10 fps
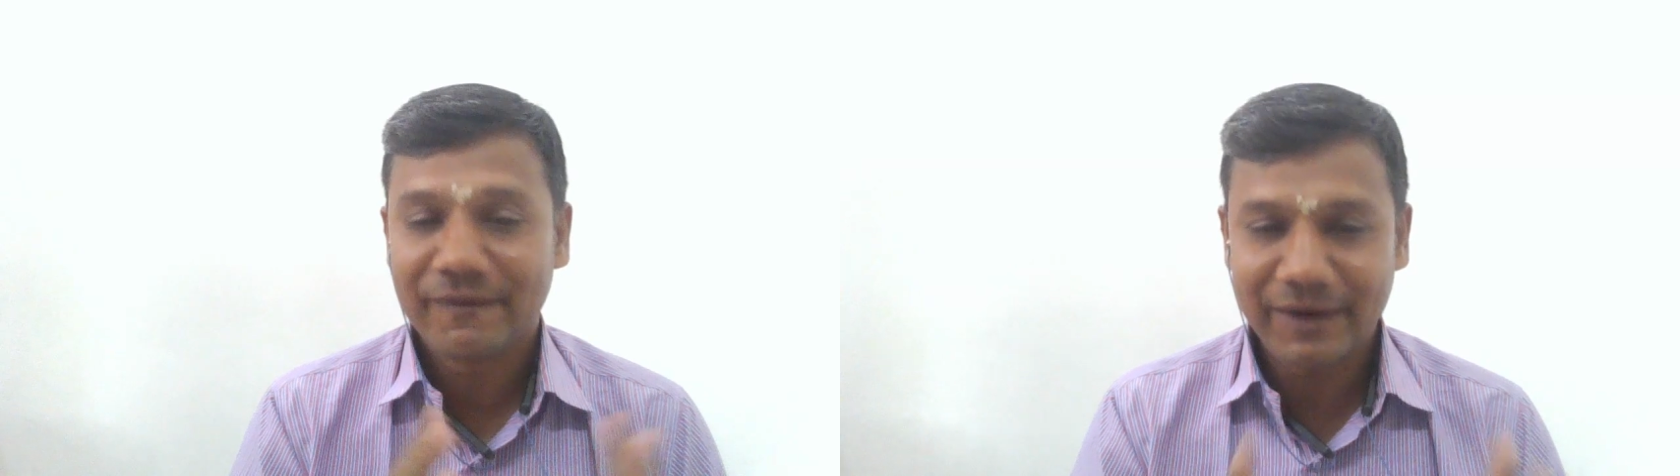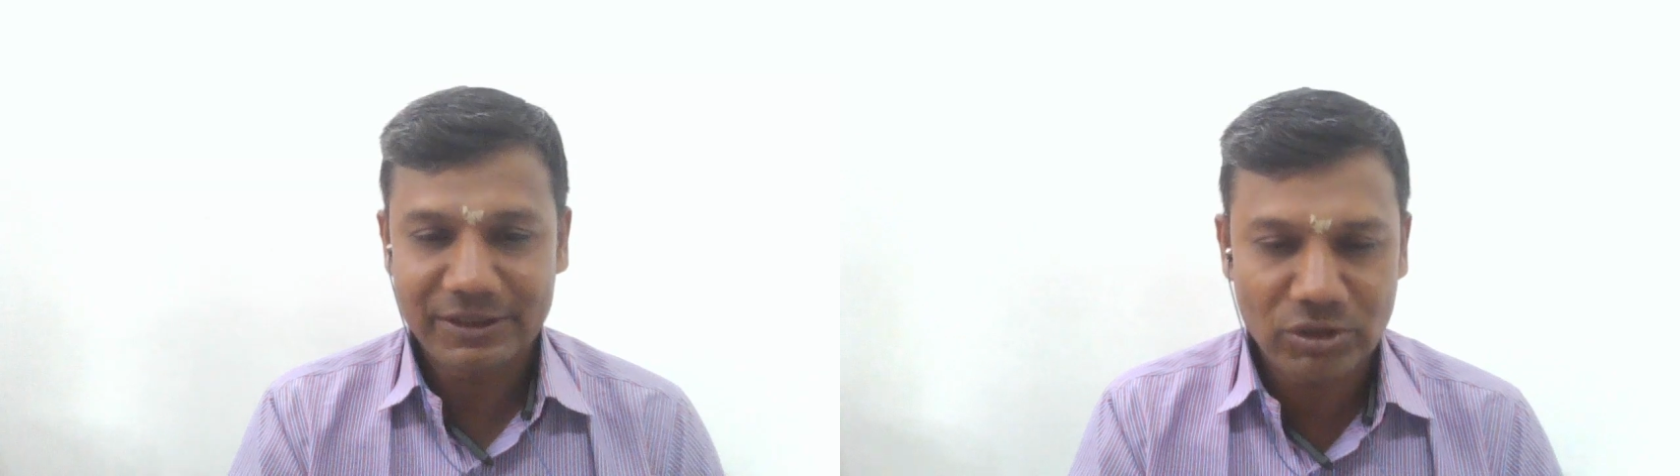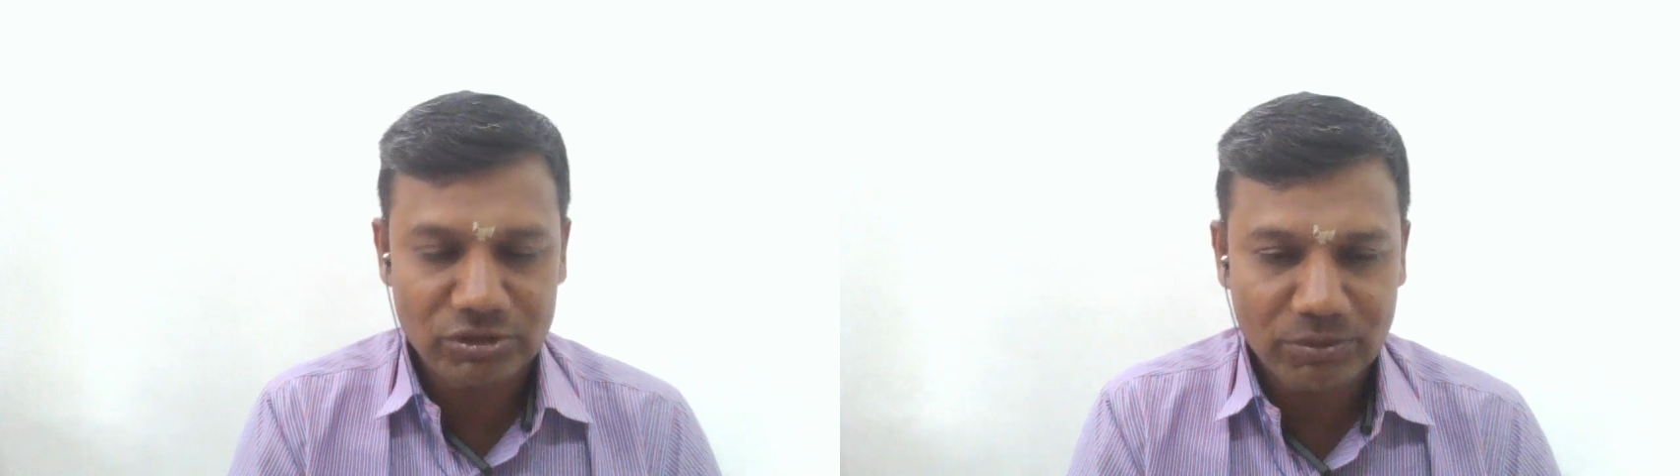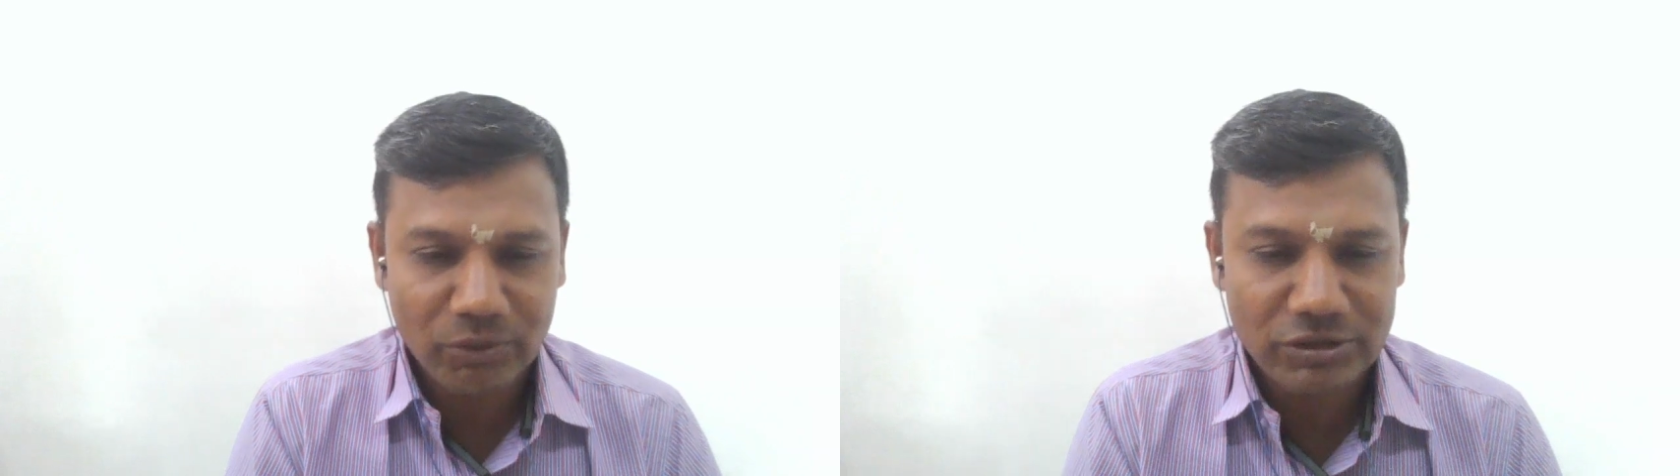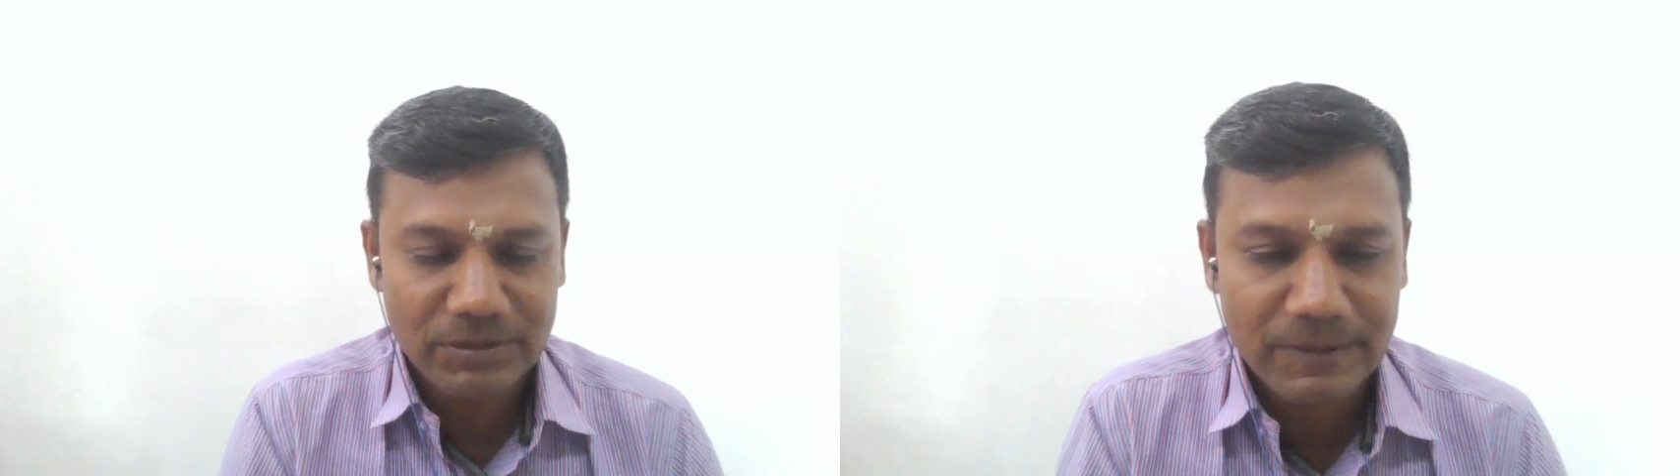That is also
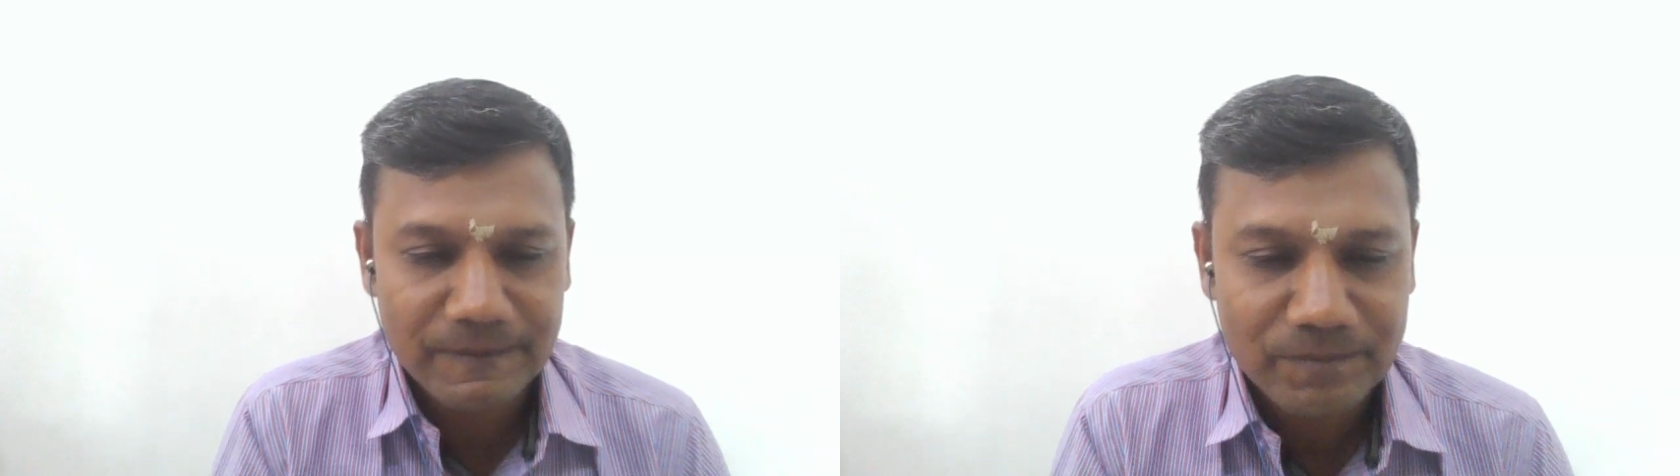possible.